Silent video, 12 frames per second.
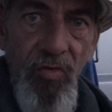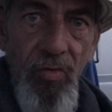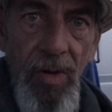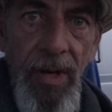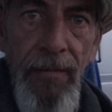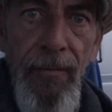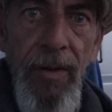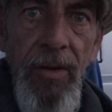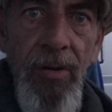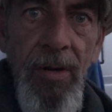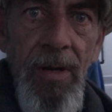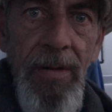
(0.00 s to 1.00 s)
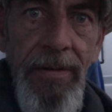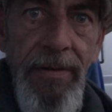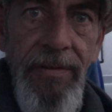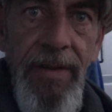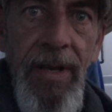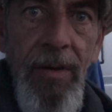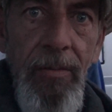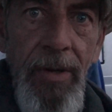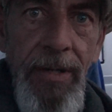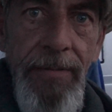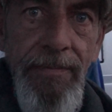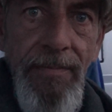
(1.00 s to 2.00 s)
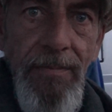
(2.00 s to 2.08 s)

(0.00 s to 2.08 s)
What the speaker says: try and figure all this out, right?